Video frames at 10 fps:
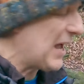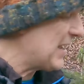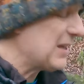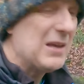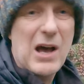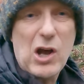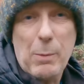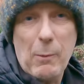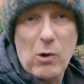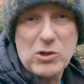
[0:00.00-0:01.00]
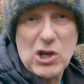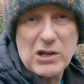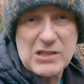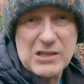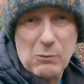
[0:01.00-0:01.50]
to take a couple more
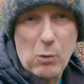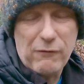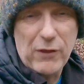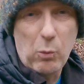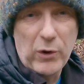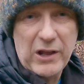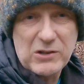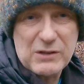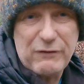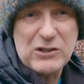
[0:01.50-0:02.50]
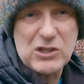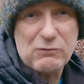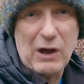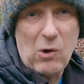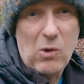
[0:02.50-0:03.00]
shots as I walk through the woodland, just finish
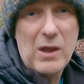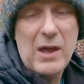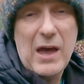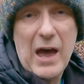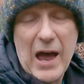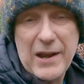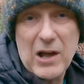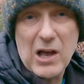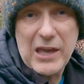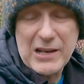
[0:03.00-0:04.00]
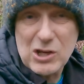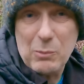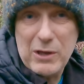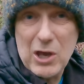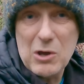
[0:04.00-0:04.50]
this roll, and I'll catch
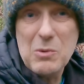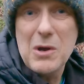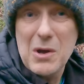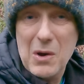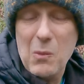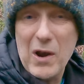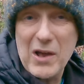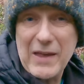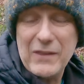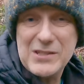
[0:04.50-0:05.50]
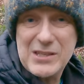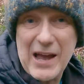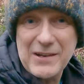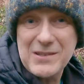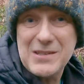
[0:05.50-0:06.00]
up with you when I get the
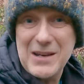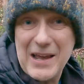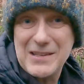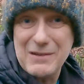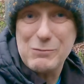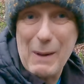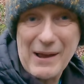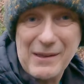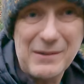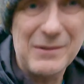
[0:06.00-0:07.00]
scanned negatives back.